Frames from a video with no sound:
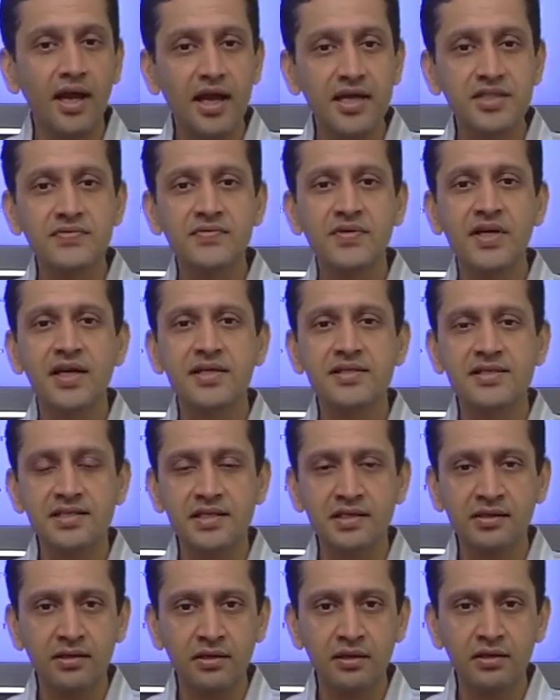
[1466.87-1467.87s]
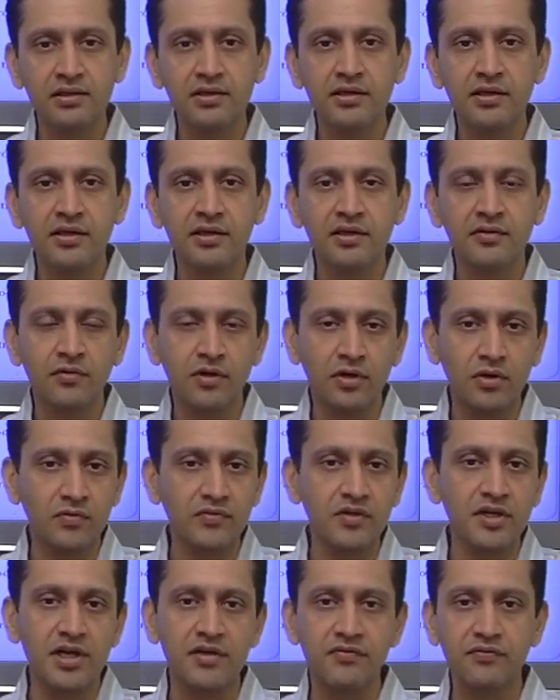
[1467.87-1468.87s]
As we had seen earlier in one
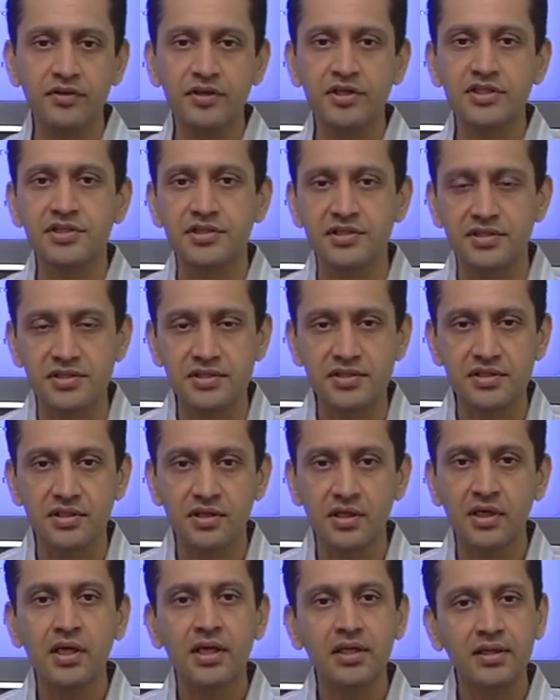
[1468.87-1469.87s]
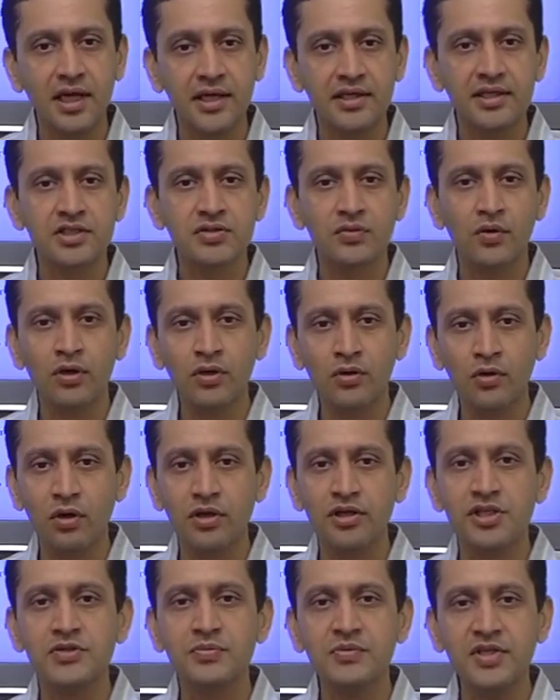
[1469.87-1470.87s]
of the definitions, that is what
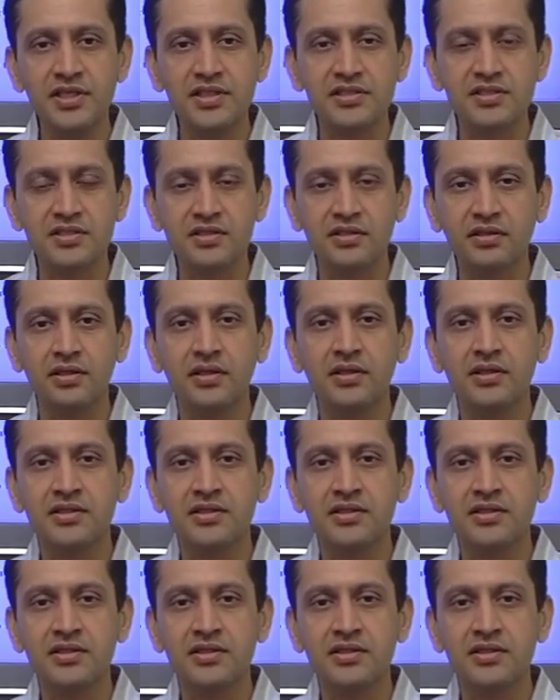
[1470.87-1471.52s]
knowledge means.